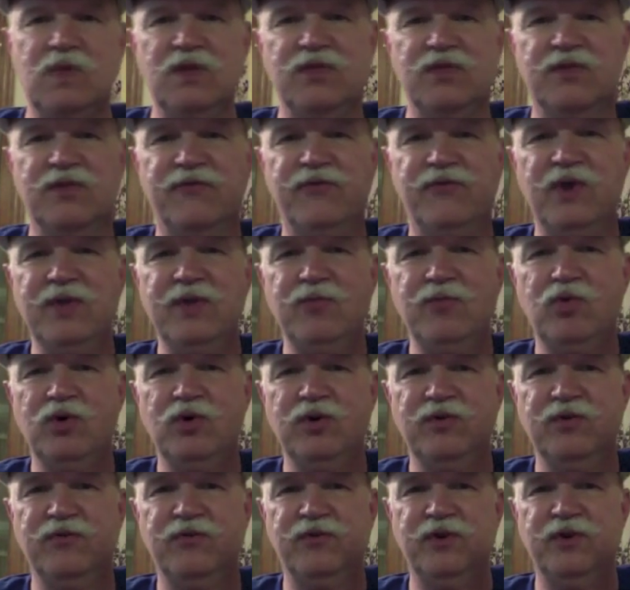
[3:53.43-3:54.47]
The
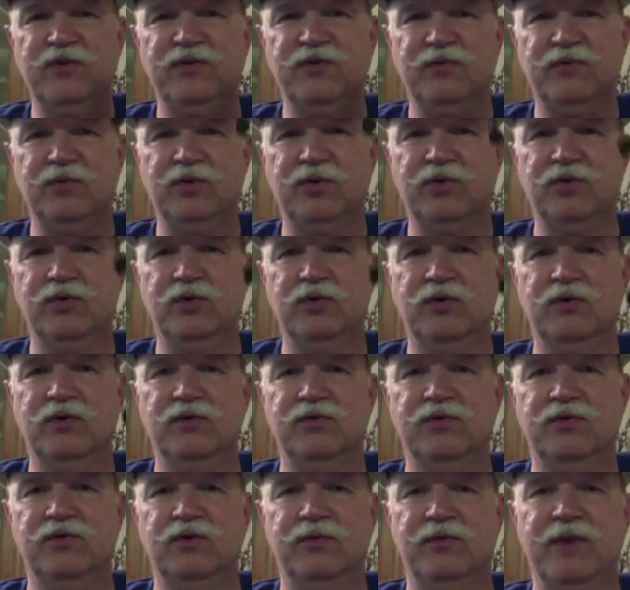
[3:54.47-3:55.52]
fretboard is very similar
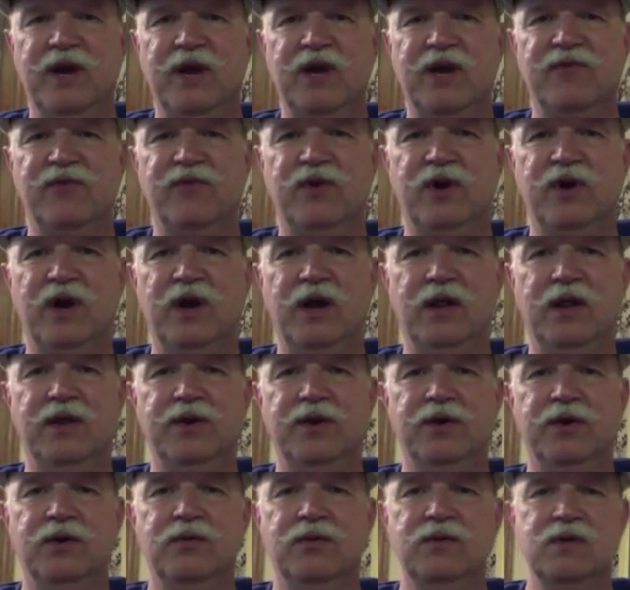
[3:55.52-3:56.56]
to a Maccaferri
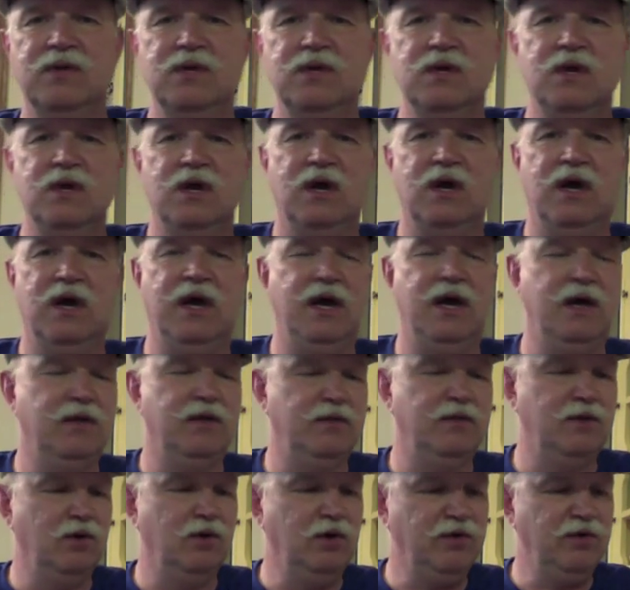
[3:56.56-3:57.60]
Islander,
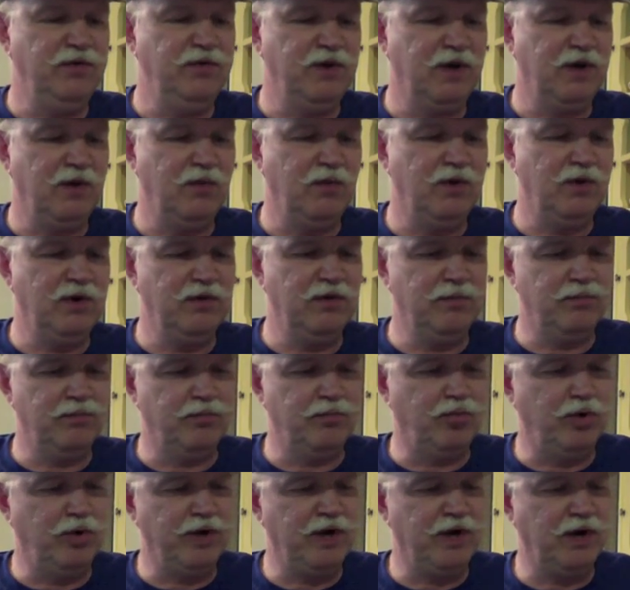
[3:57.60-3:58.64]
and the only thing I want to
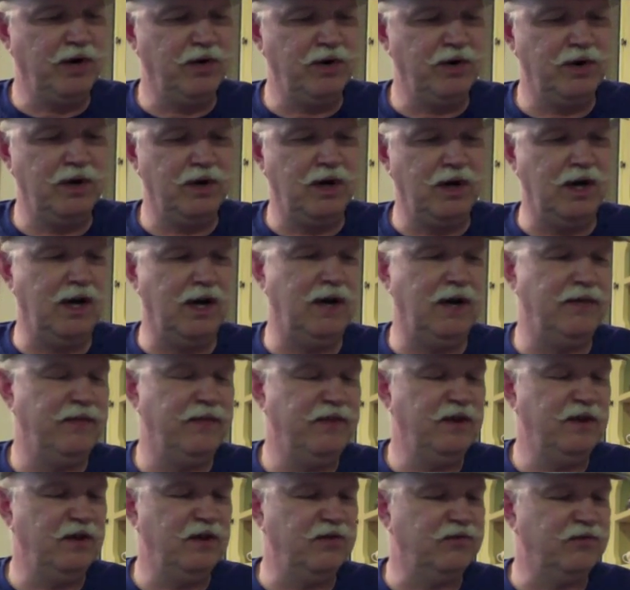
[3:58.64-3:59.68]
point out
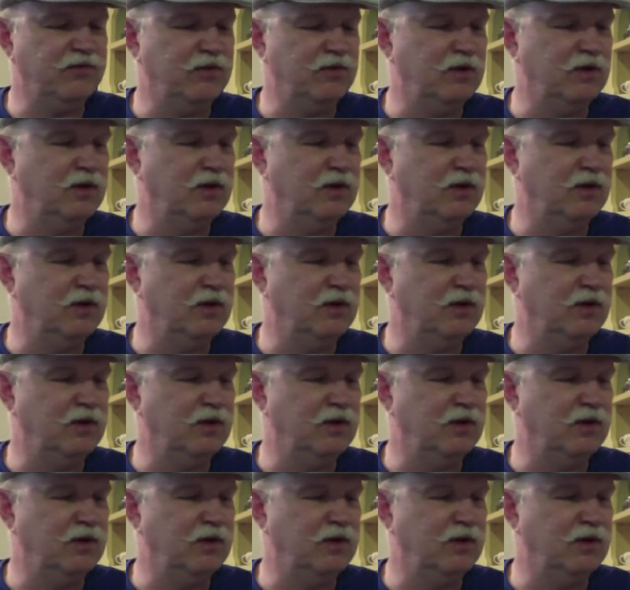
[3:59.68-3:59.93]
on this